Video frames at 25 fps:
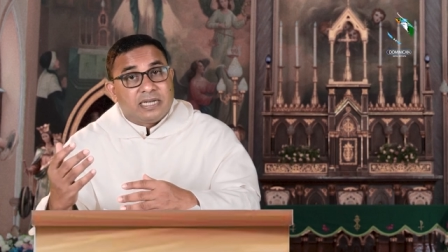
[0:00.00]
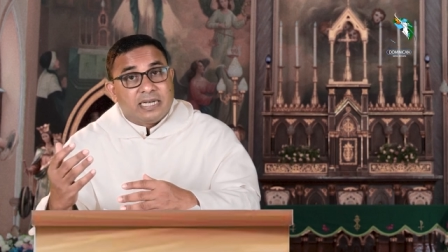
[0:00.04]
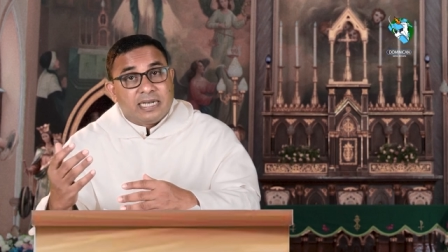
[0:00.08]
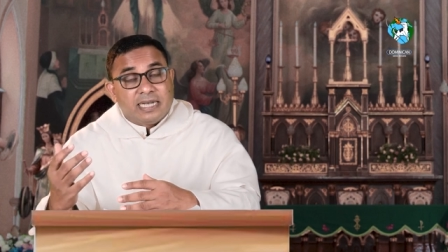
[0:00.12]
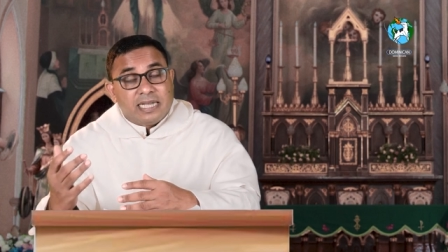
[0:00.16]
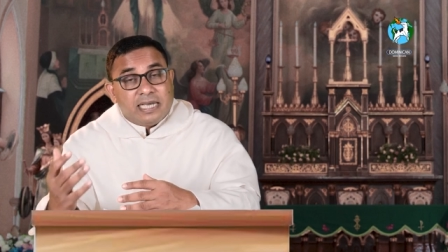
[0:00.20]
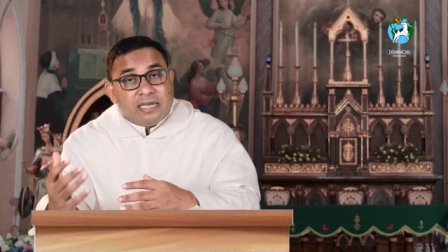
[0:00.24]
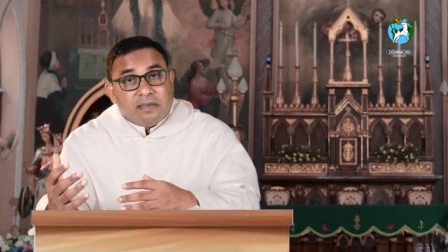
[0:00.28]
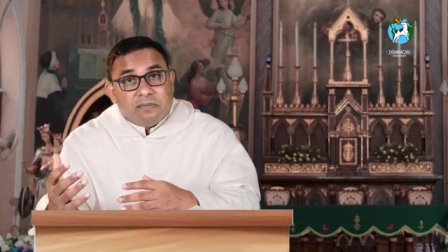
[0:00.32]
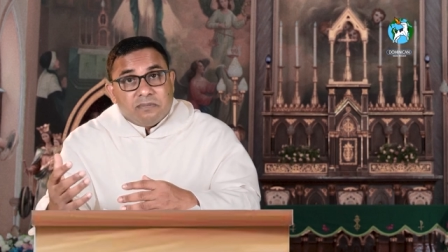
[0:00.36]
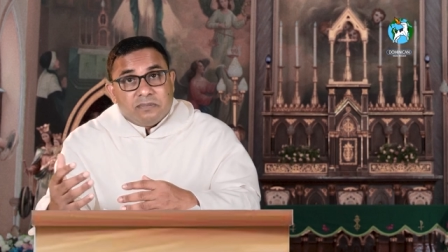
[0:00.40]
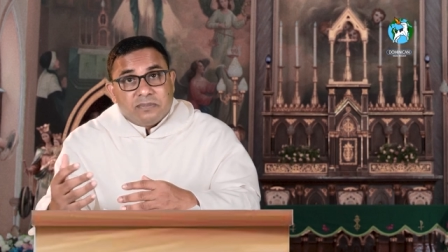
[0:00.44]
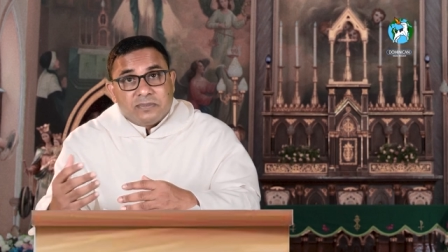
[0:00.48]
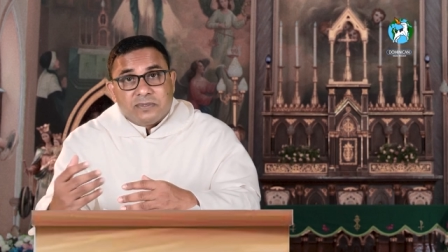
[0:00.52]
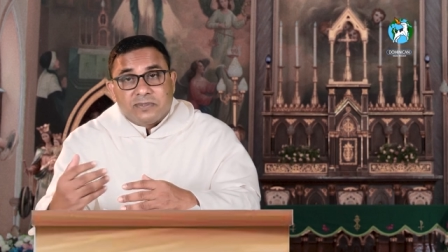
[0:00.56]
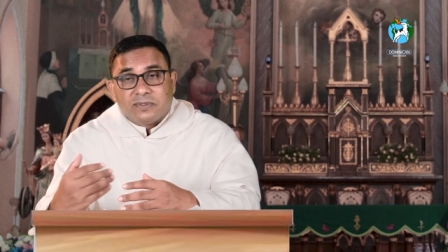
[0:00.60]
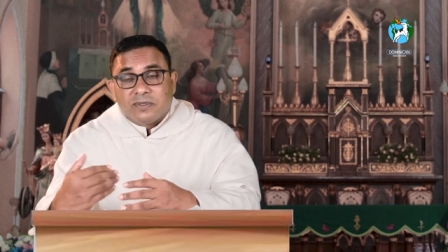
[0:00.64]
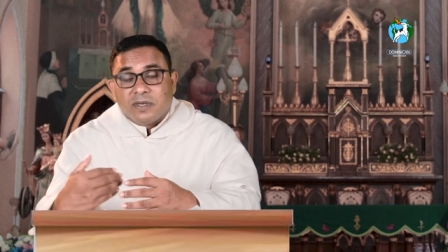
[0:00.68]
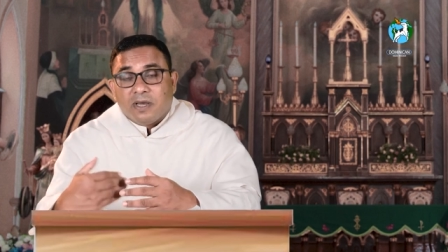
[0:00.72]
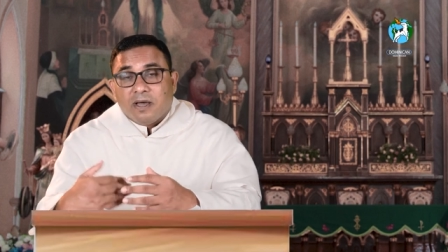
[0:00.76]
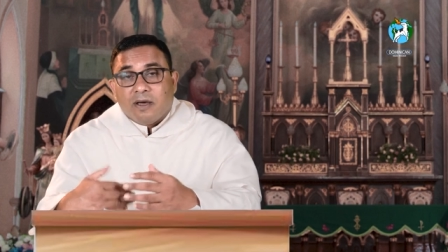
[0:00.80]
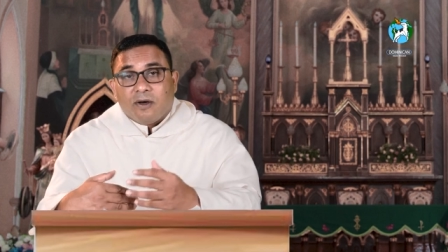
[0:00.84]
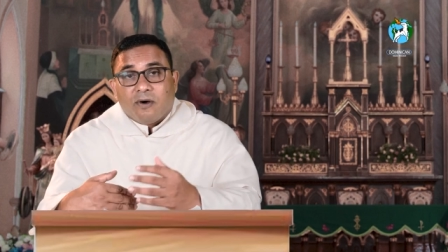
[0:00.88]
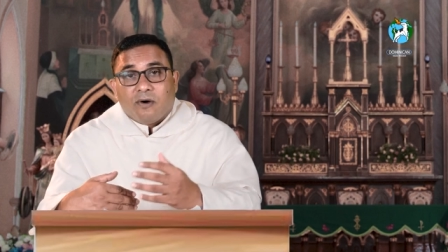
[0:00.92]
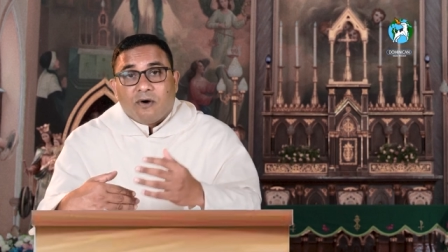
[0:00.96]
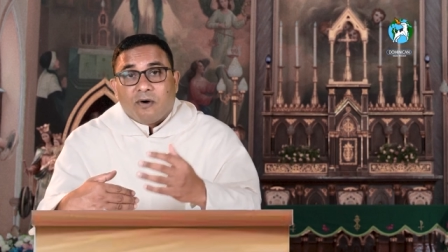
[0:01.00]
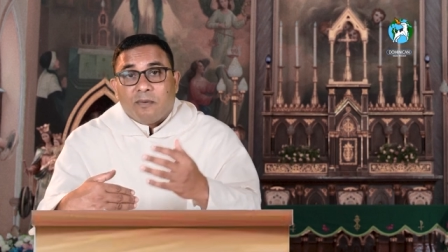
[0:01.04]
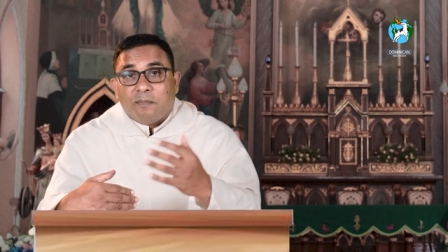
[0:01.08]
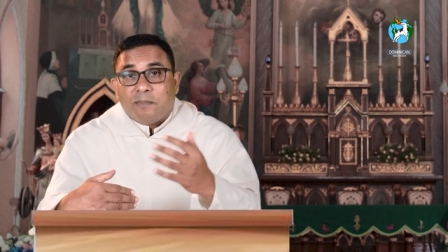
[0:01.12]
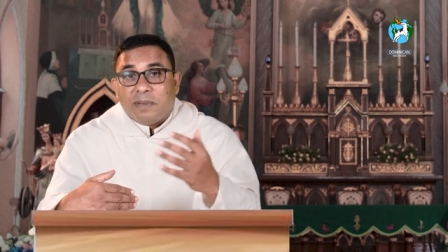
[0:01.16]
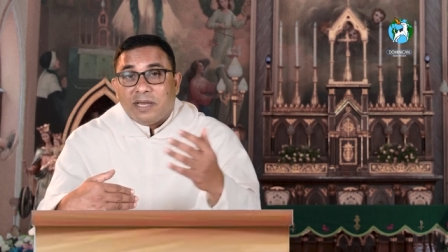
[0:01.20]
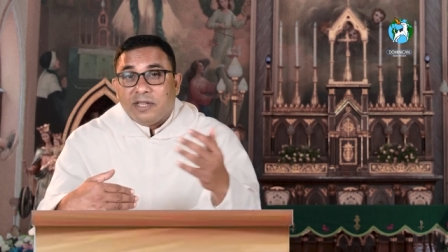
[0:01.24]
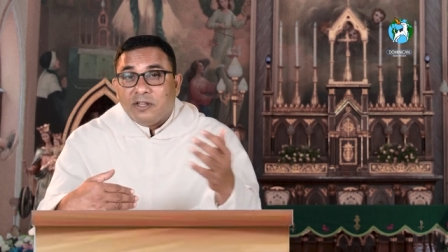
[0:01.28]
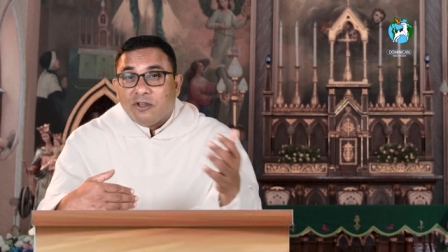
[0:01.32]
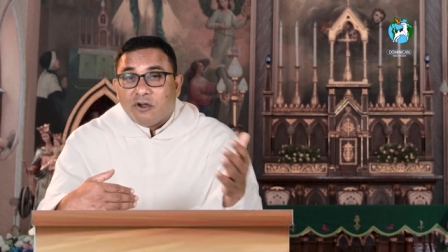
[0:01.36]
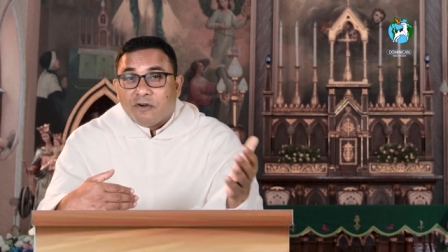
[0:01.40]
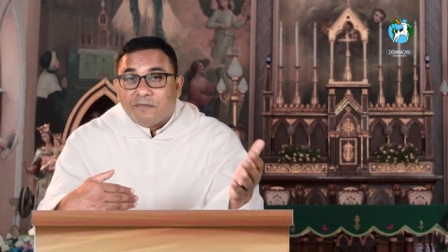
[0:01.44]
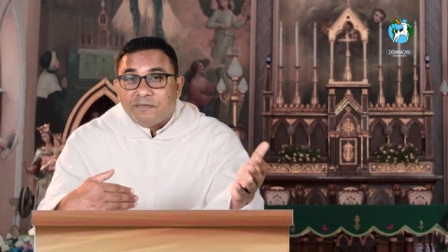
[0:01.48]
limbs, or
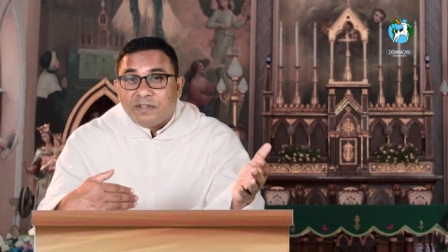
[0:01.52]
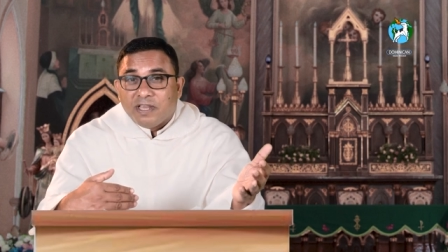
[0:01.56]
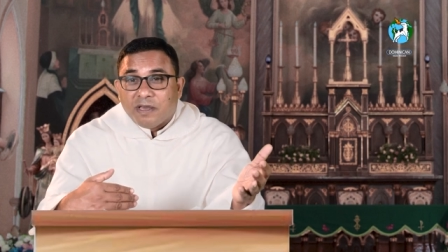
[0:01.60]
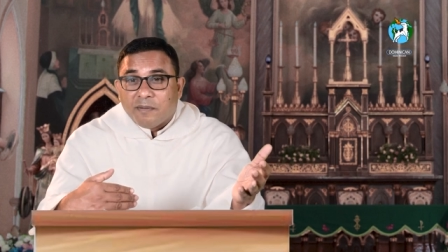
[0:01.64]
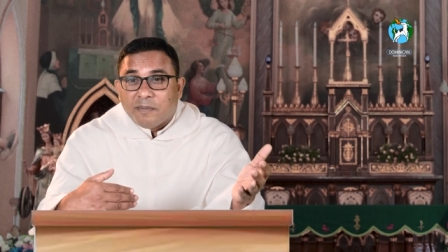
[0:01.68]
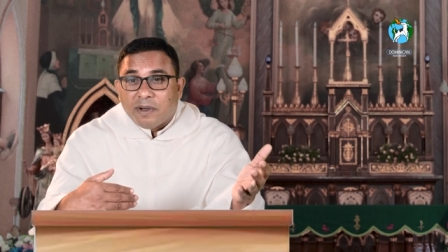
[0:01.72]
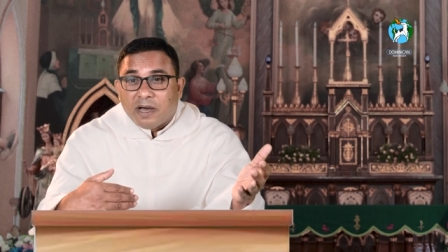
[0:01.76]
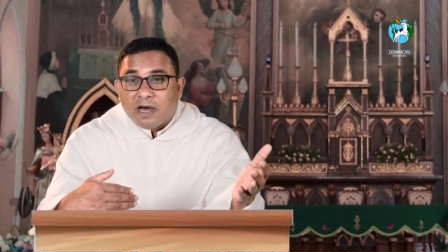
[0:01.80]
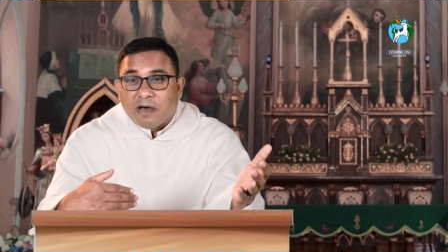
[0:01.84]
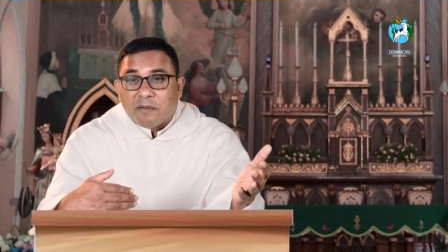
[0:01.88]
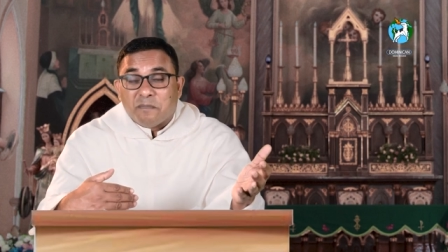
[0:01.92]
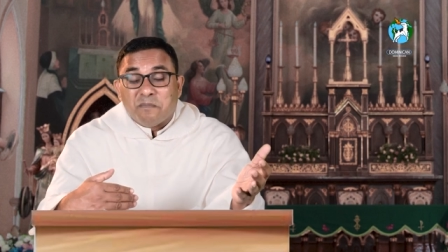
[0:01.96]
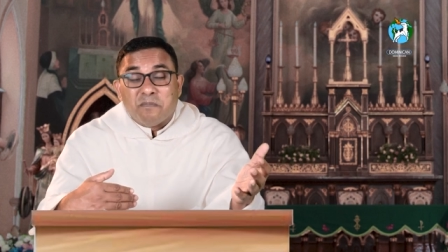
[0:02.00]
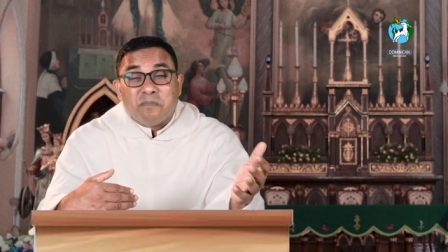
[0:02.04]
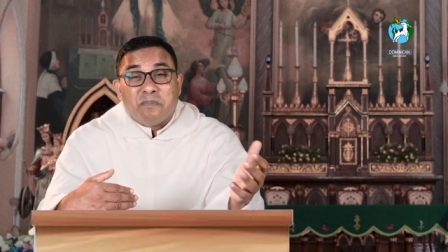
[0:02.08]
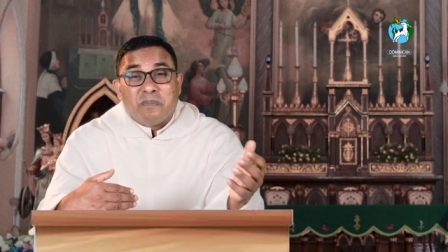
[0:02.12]
many of them are